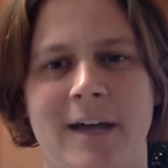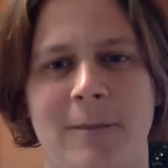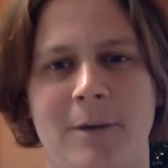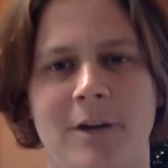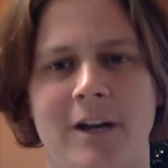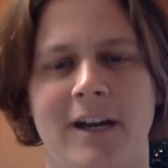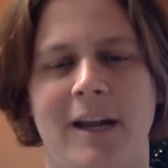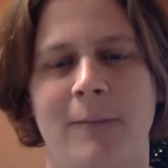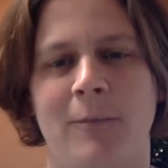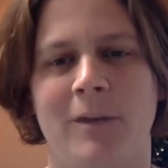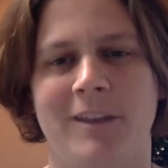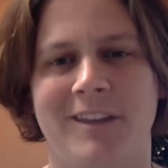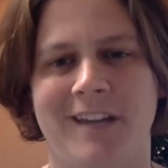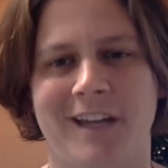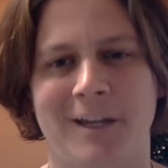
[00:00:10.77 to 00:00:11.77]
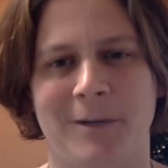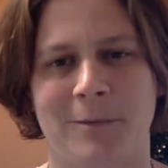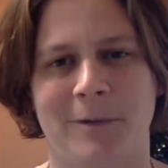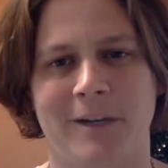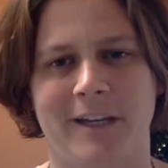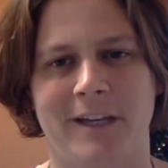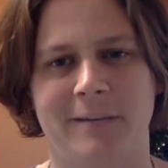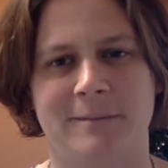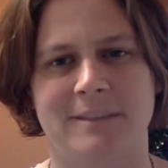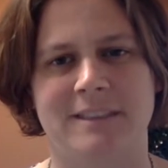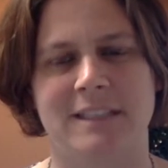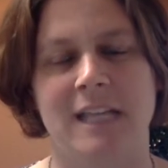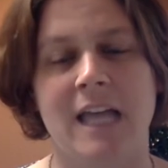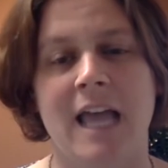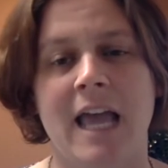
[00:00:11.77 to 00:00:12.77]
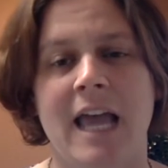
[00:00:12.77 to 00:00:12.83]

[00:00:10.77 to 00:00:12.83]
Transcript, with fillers: Elmer, and I'm with Keller Williams.